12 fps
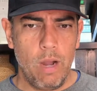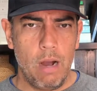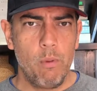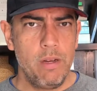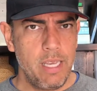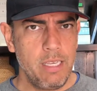
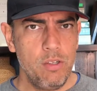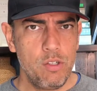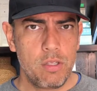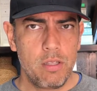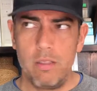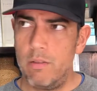when they
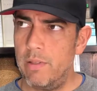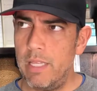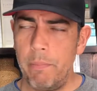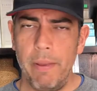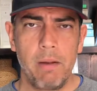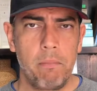
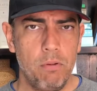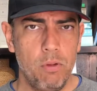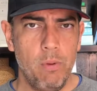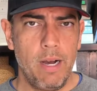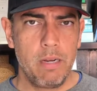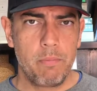pick
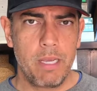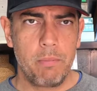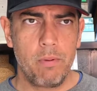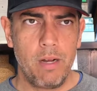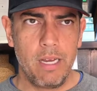blue-eyed people,